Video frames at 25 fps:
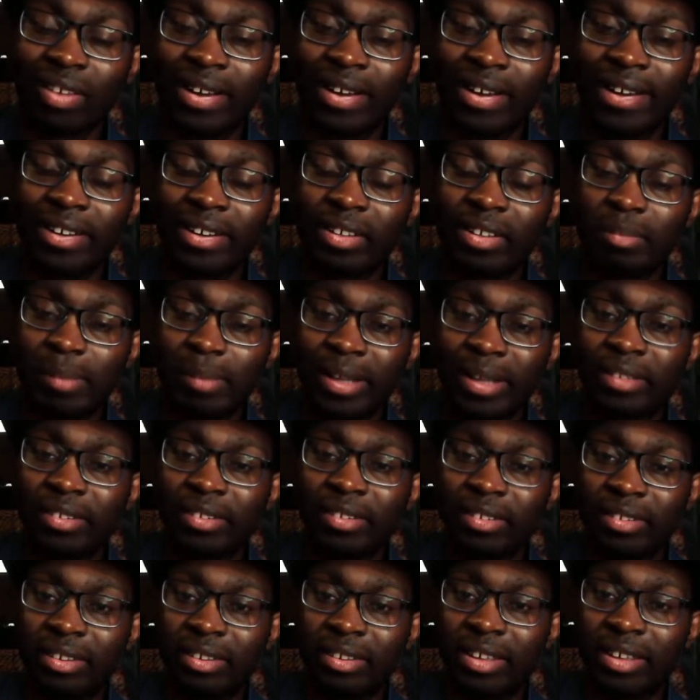
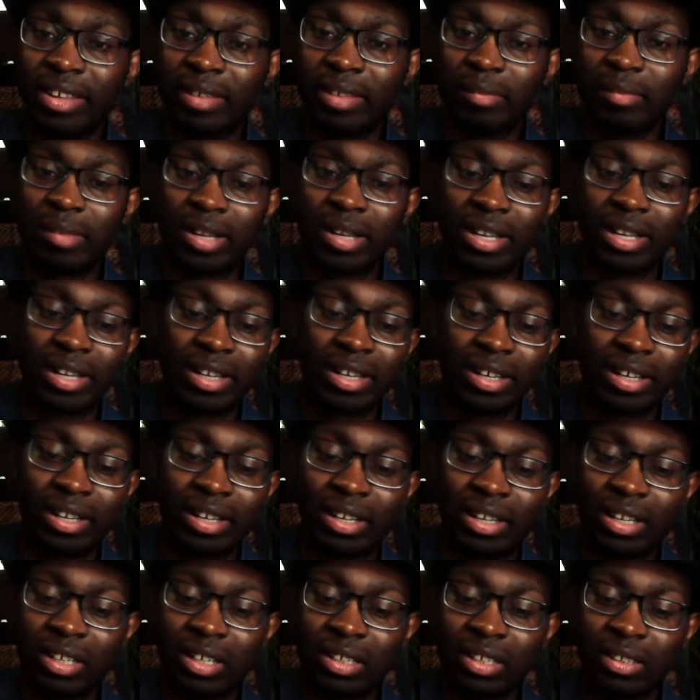Unexpected team.
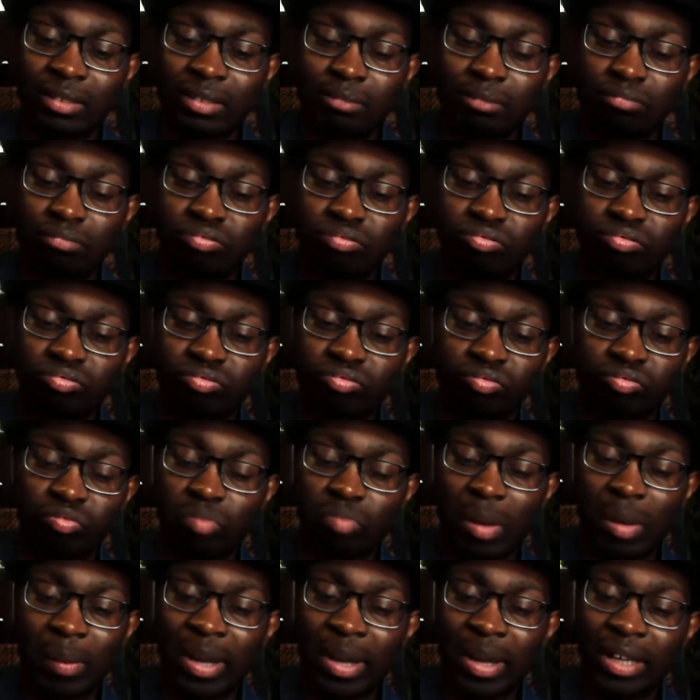My
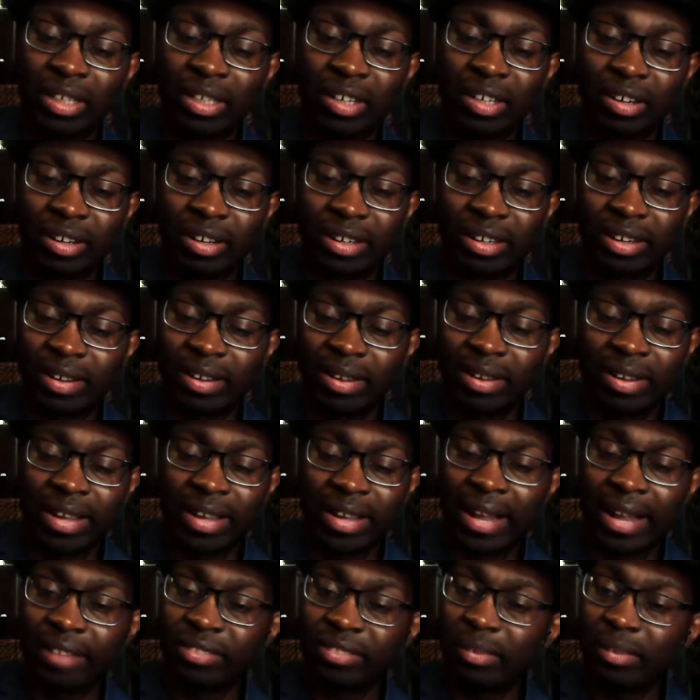wild card.
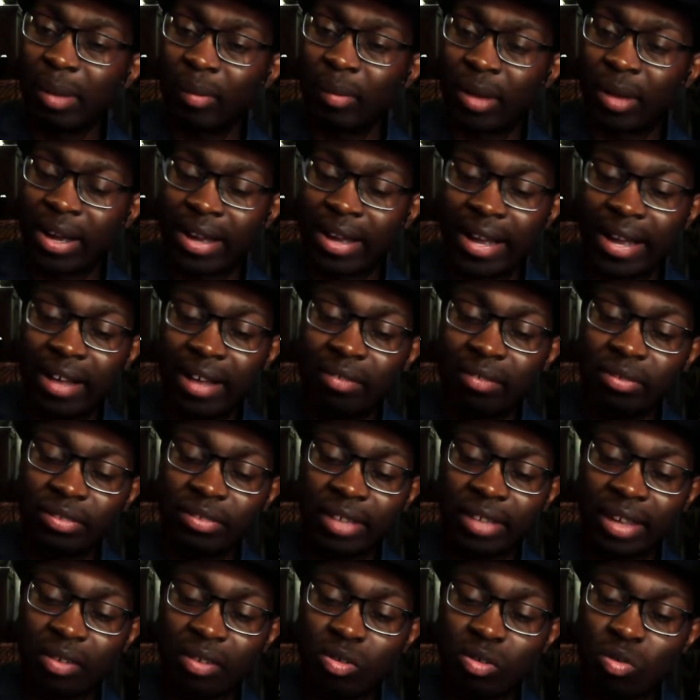I'll
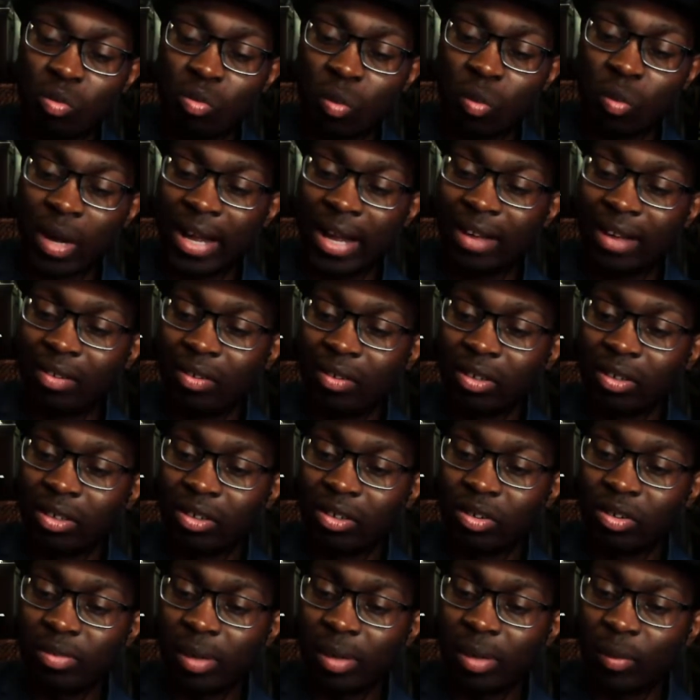say. Ooh, wow.
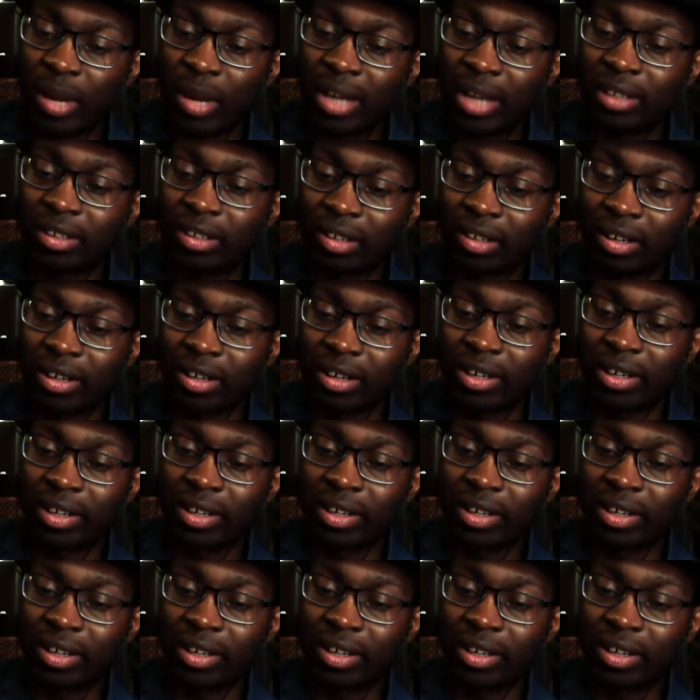Who's my wild card?